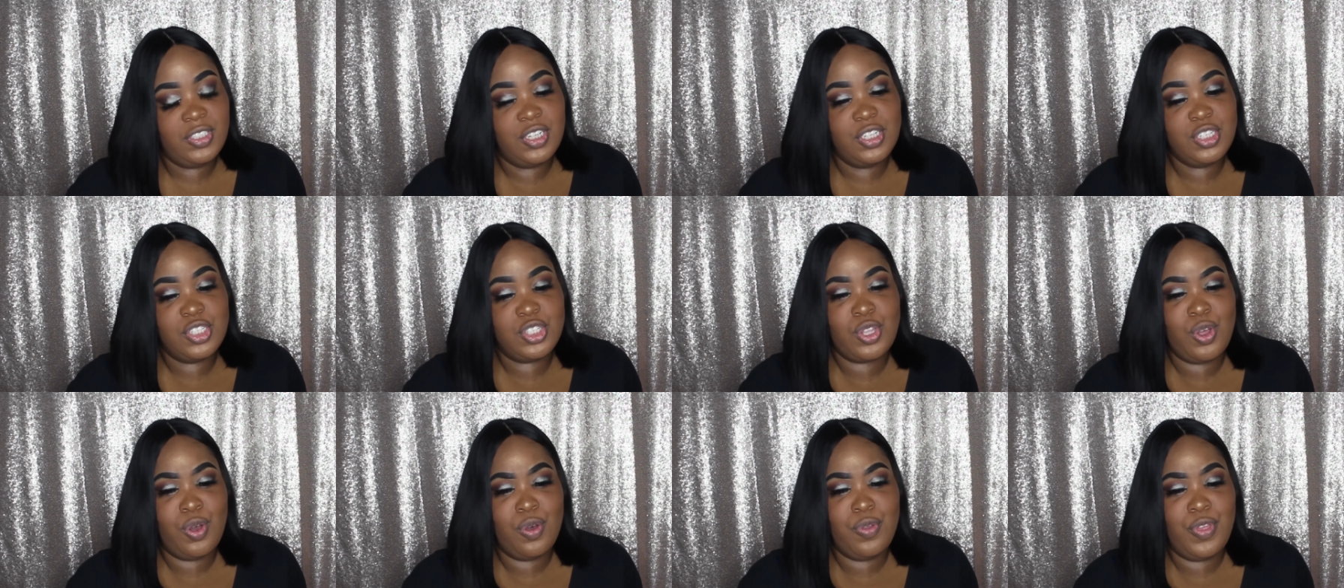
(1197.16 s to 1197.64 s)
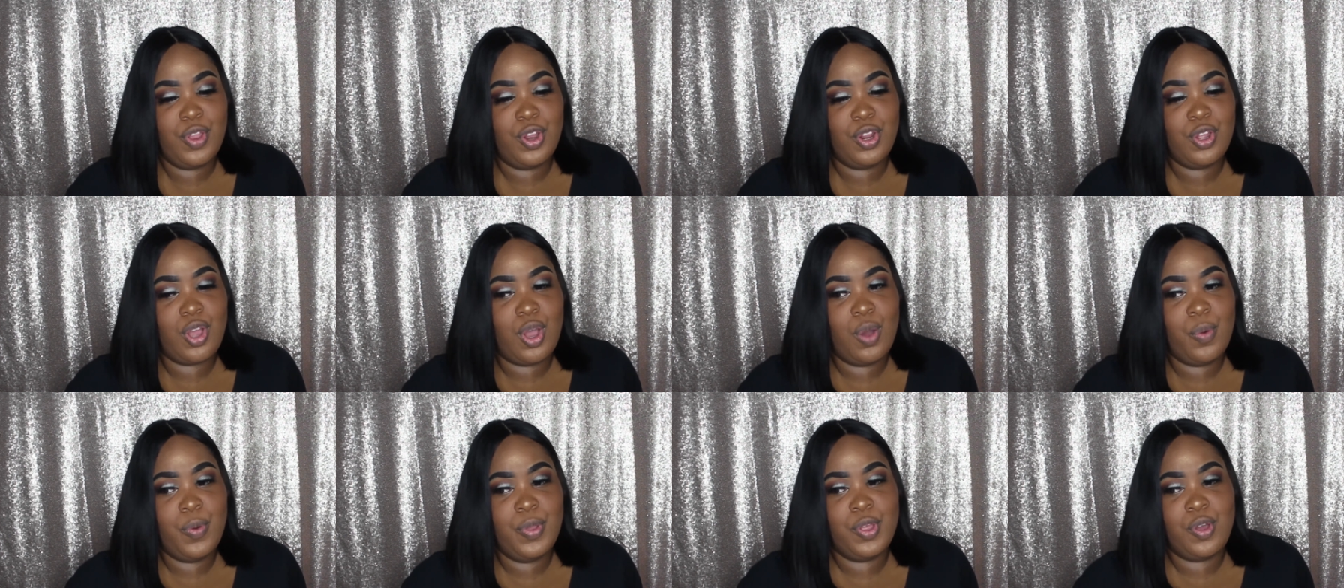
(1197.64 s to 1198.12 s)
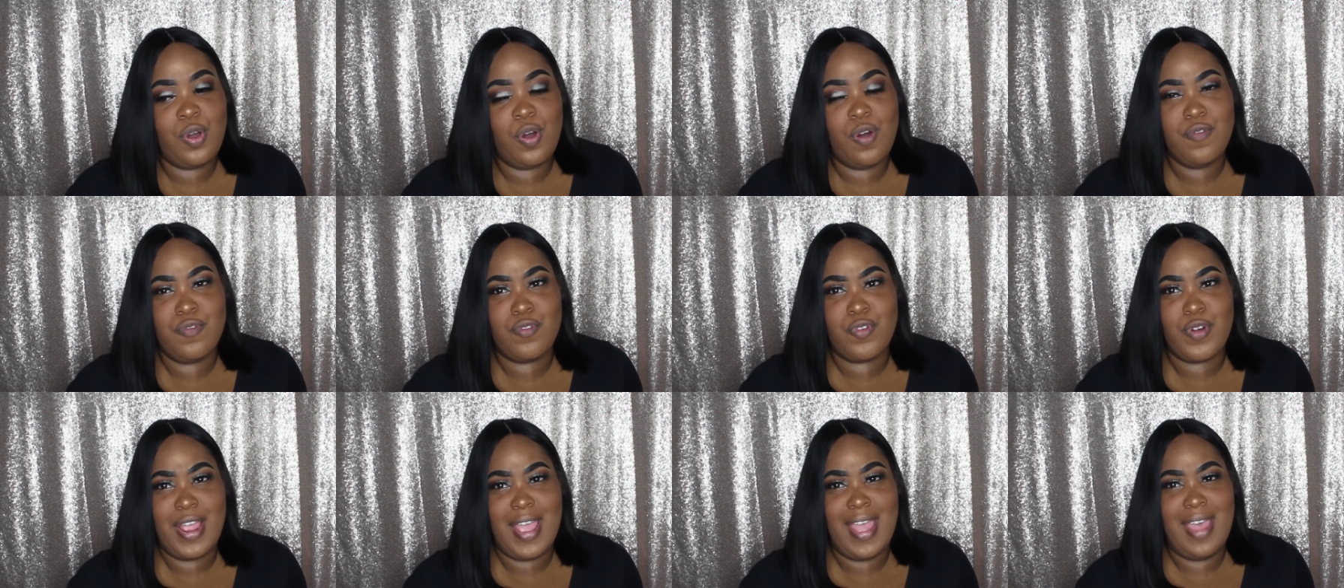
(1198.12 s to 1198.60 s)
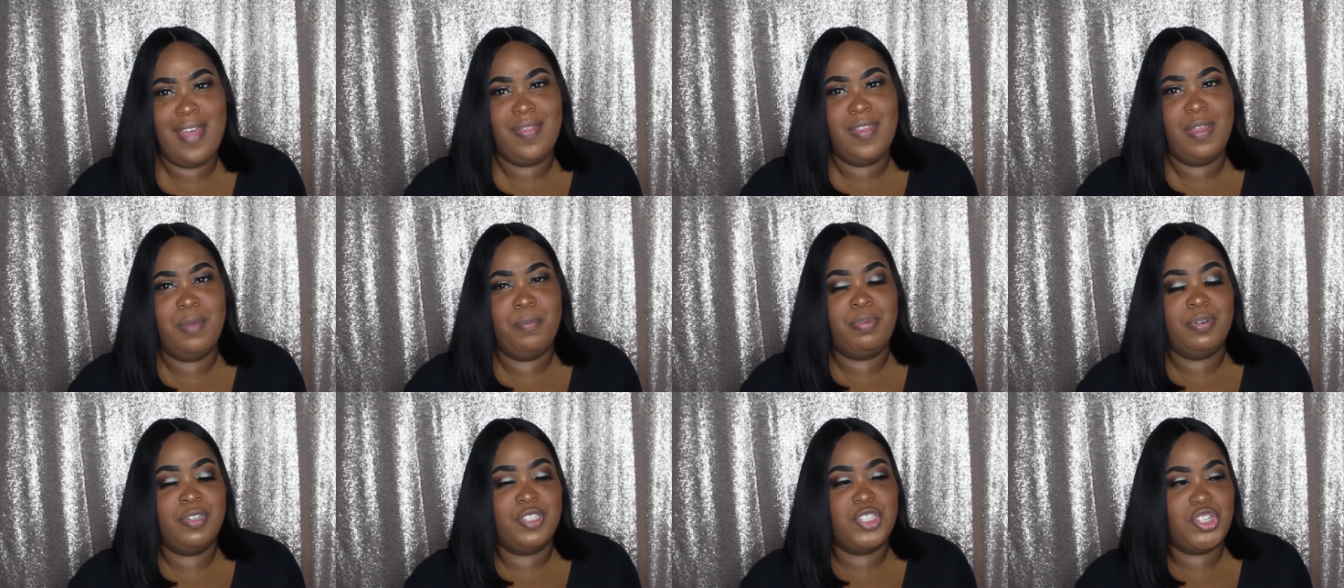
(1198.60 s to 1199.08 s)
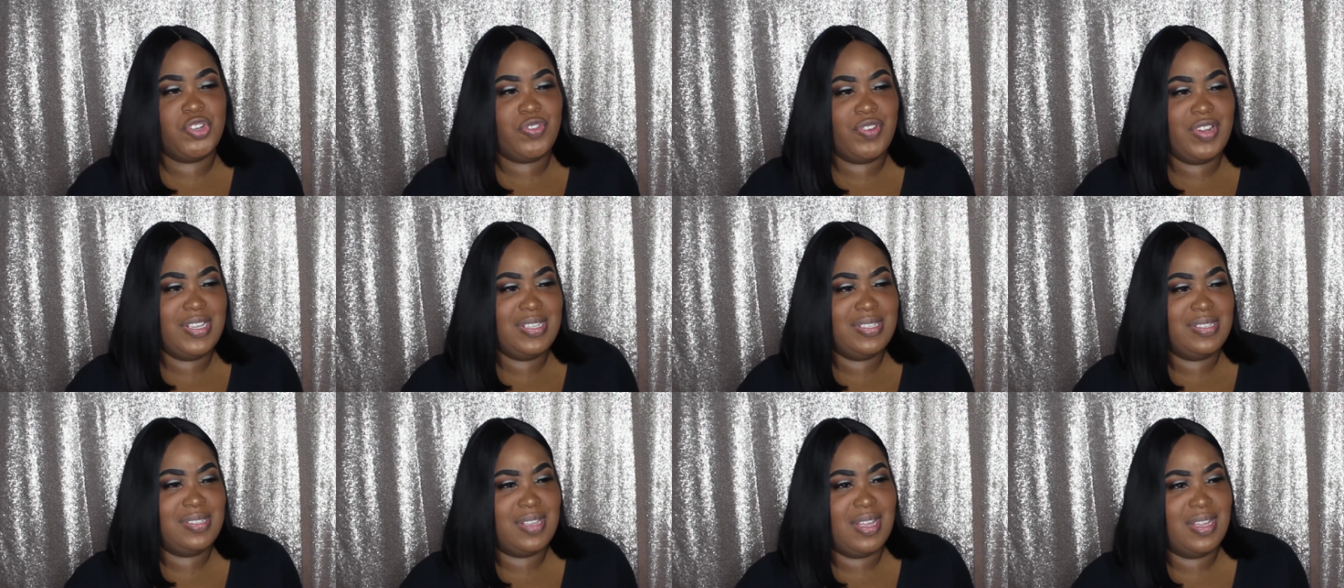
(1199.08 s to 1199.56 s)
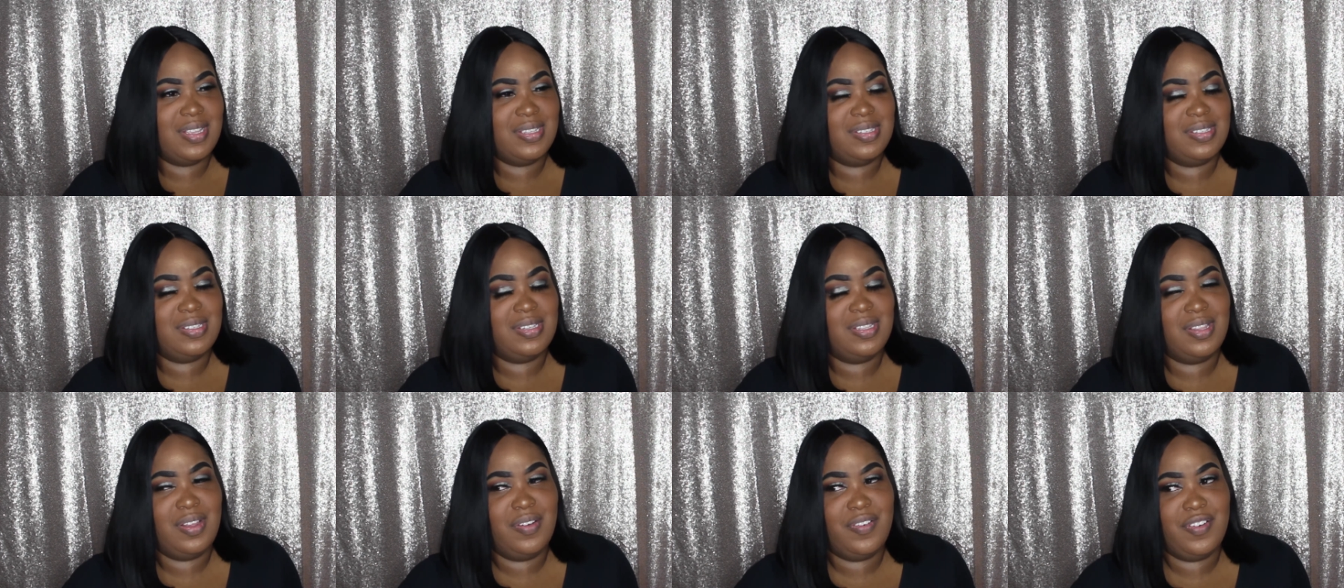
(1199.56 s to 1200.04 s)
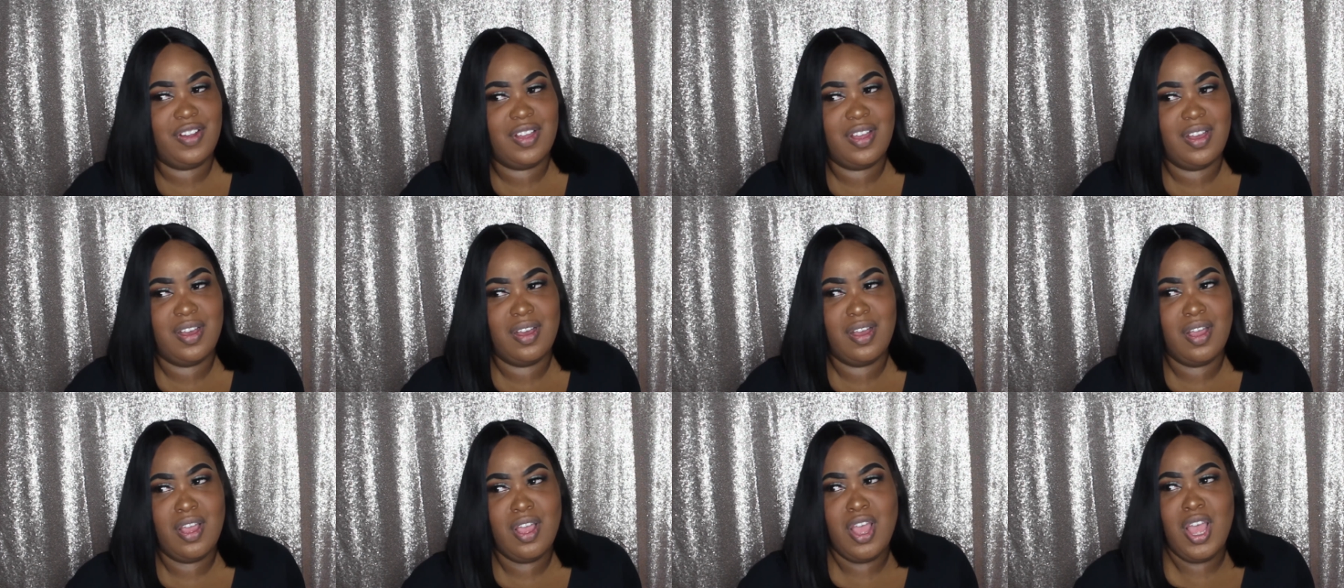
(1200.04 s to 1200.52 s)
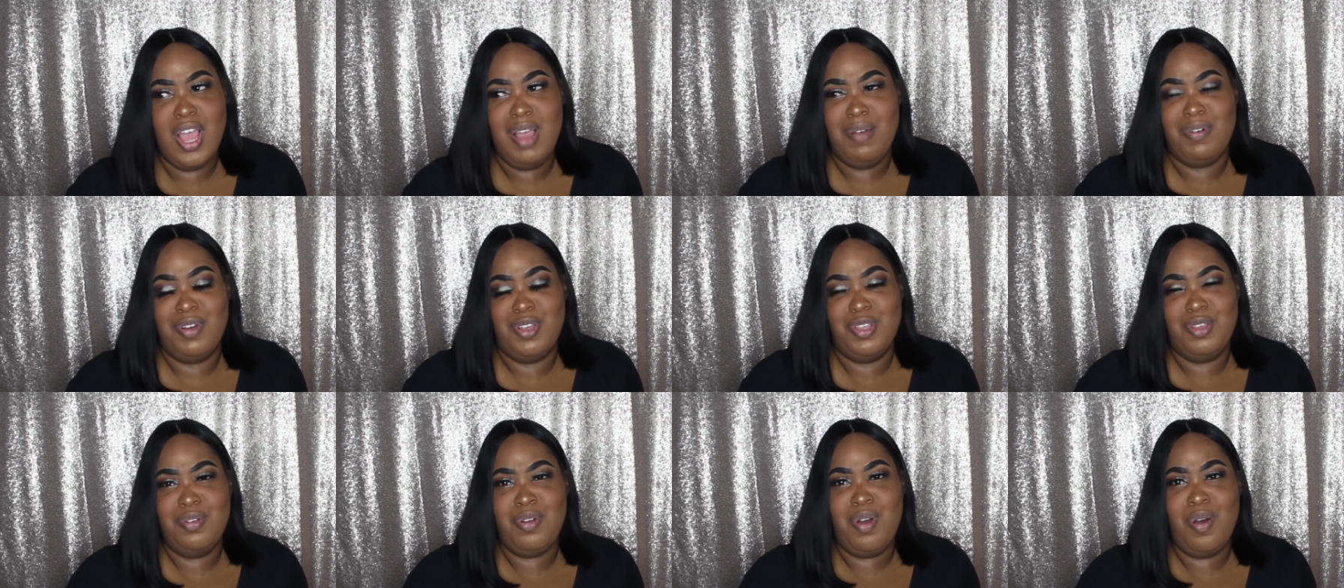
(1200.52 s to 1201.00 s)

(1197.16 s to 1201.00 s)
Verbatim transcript: So they're going over it and then Patrice says to Lyrica, Well you